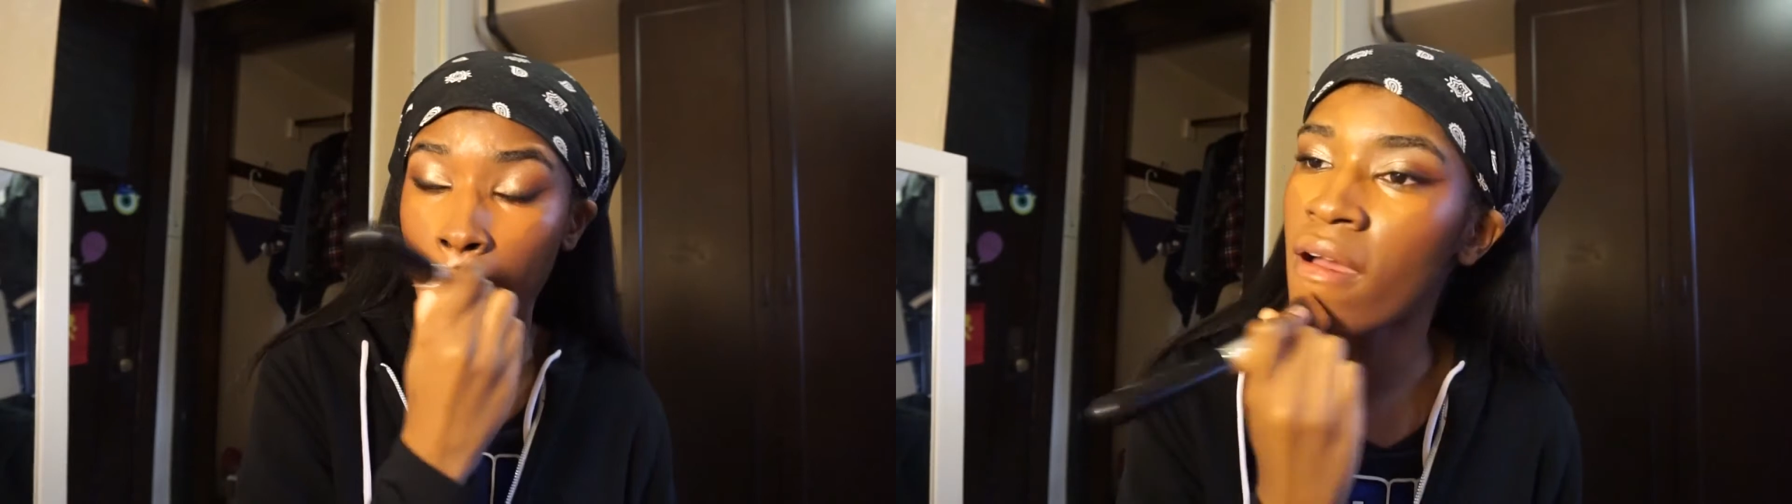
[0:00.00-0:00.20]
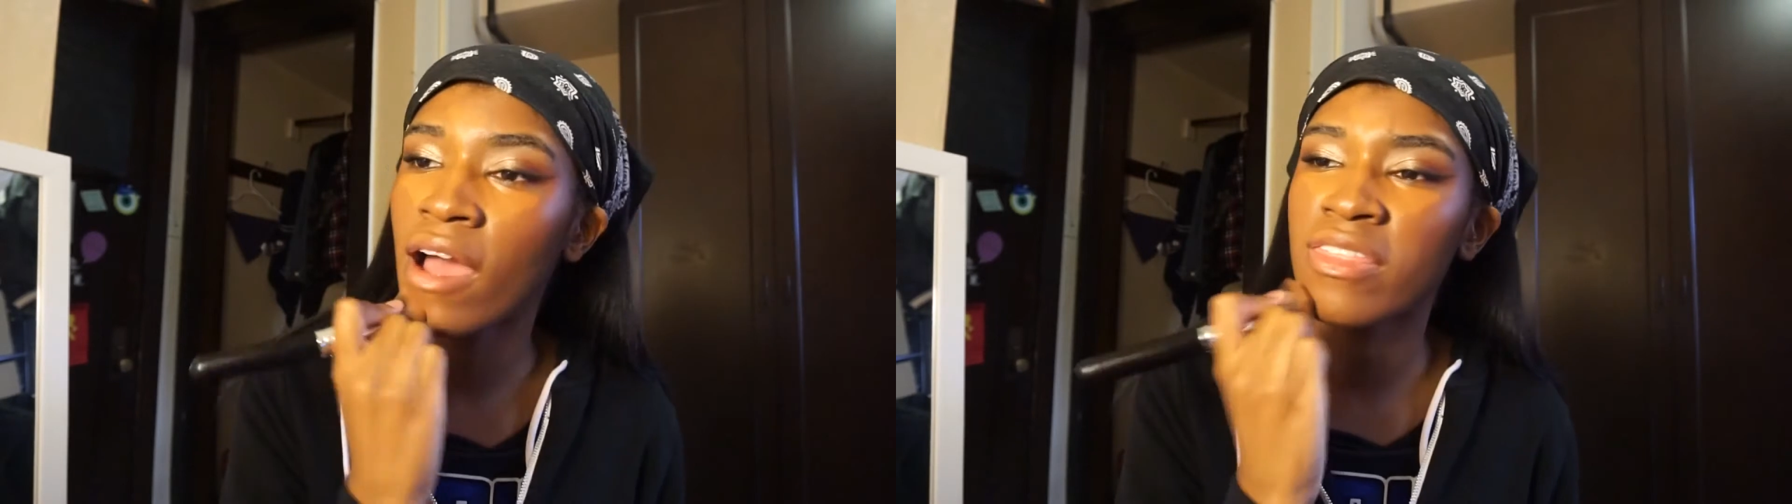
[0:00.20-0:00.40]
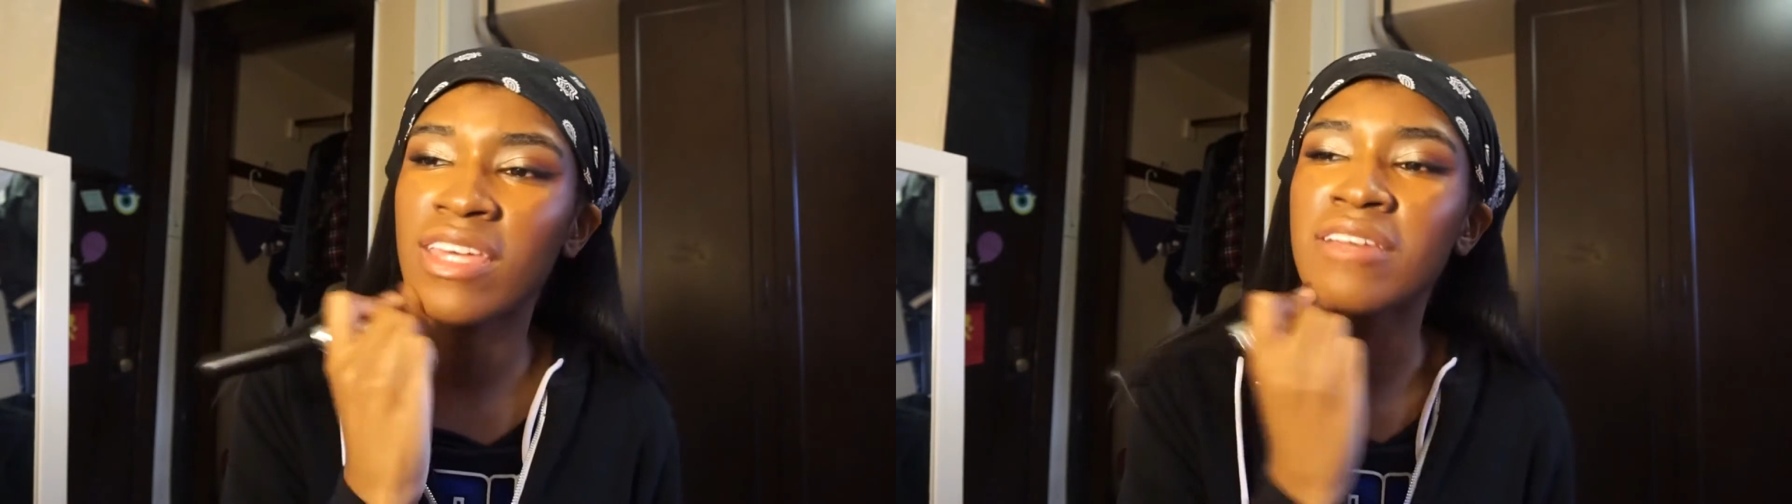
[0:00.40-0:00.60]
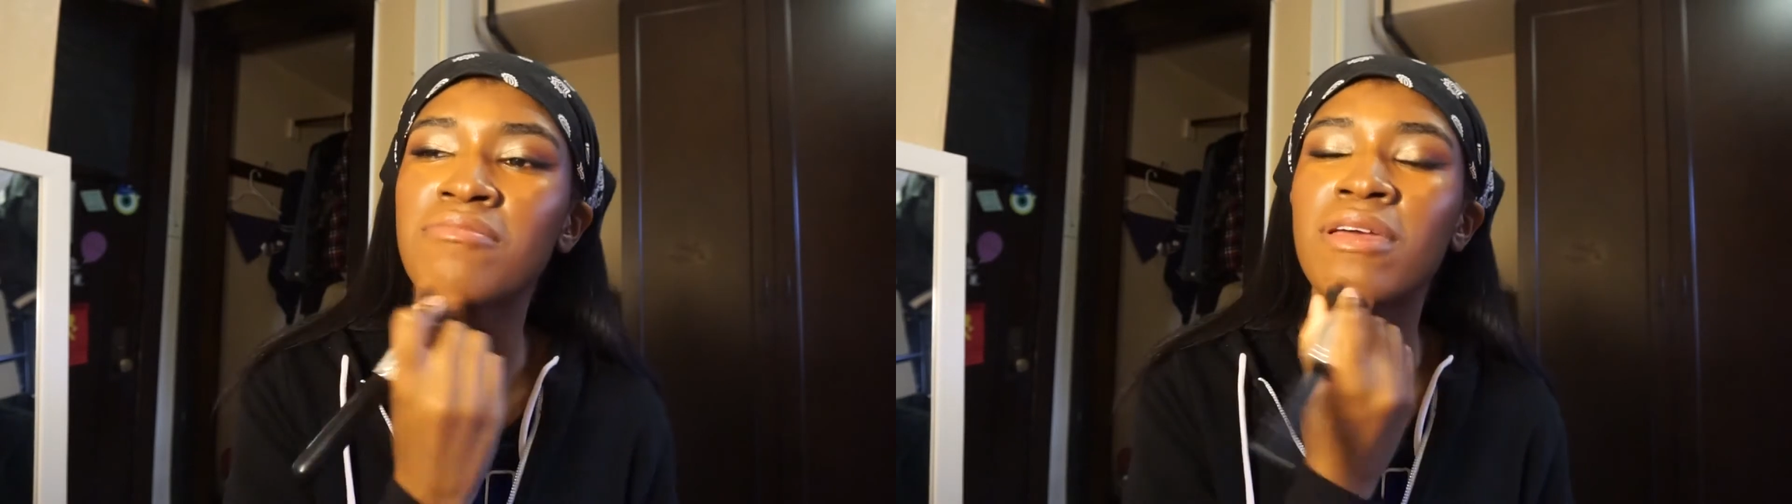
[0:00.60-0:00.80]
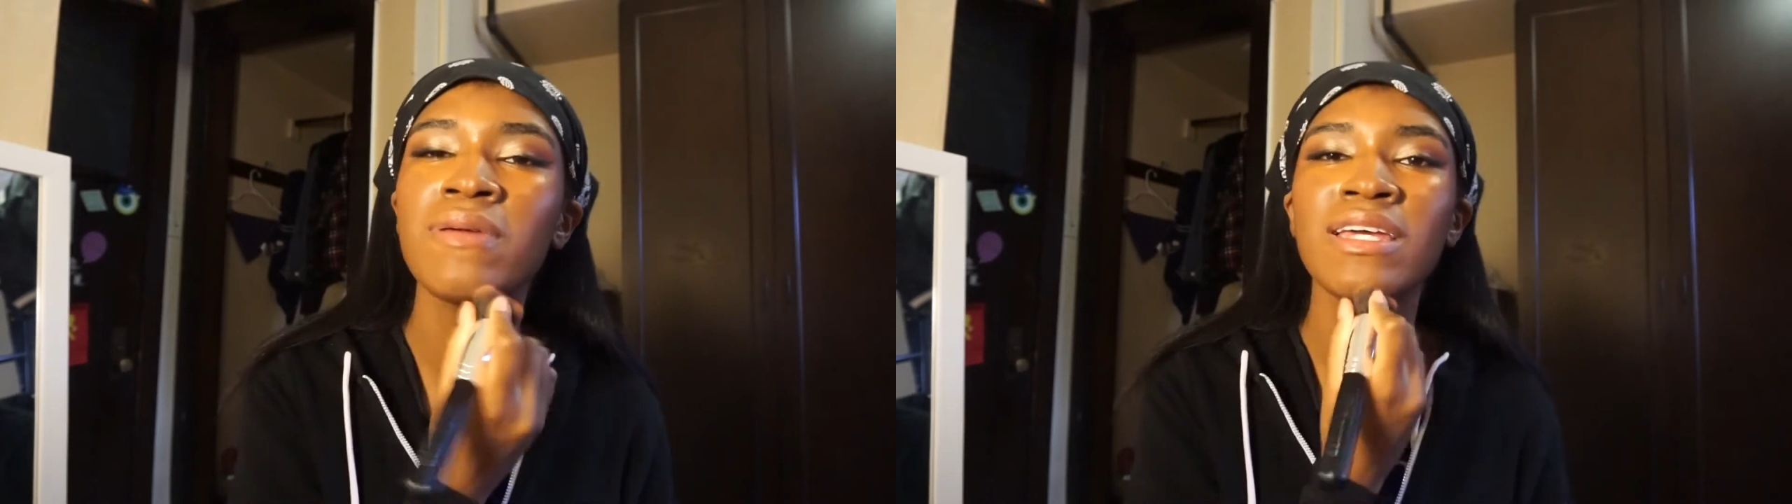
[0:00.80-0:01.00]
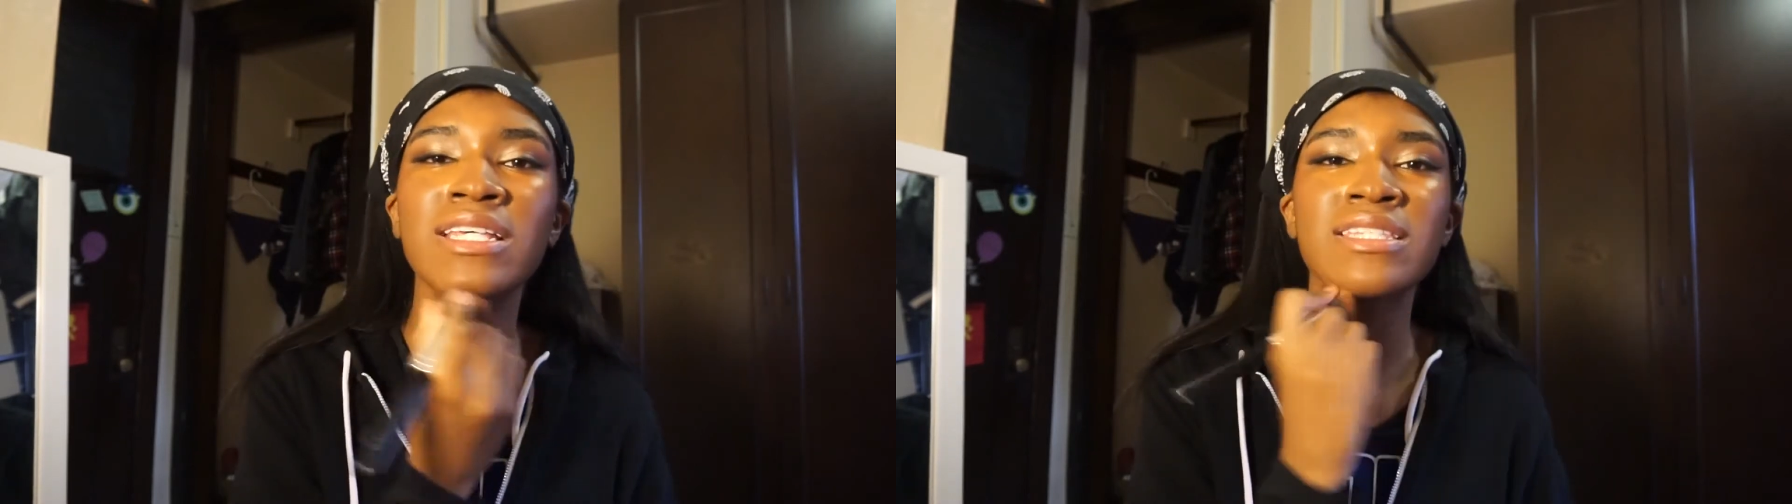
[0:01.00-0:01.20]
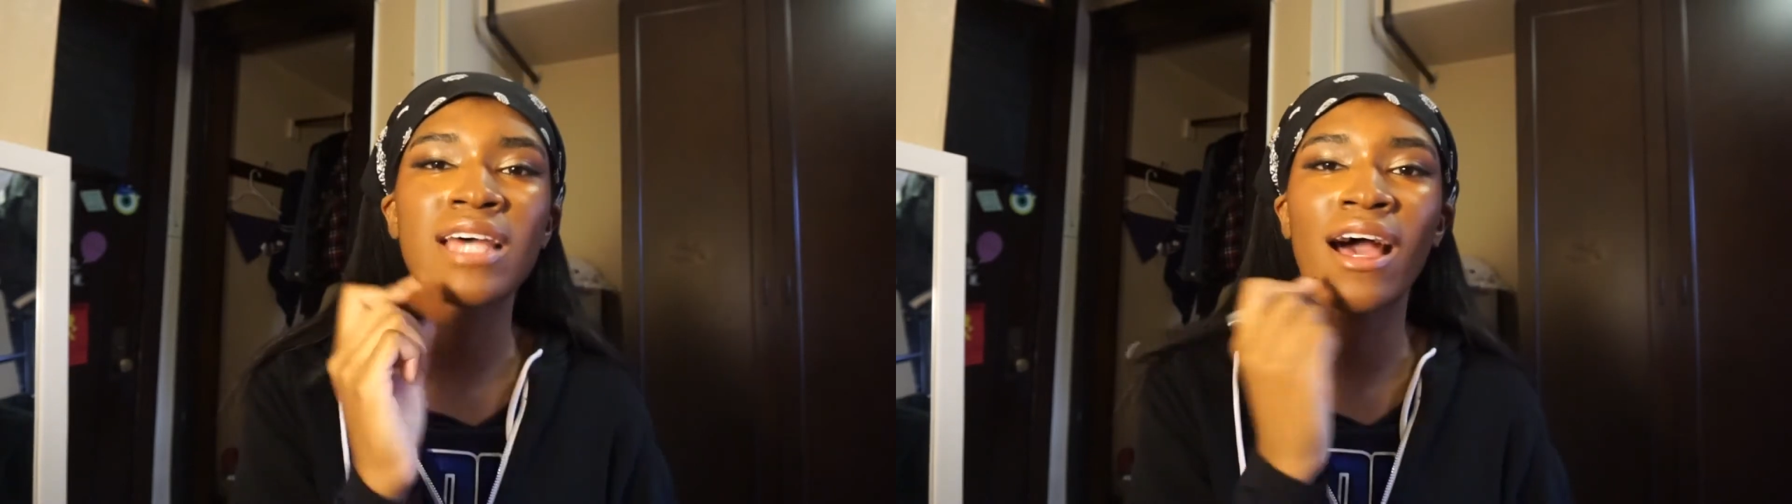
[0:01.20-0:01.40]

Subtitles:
I think maybe because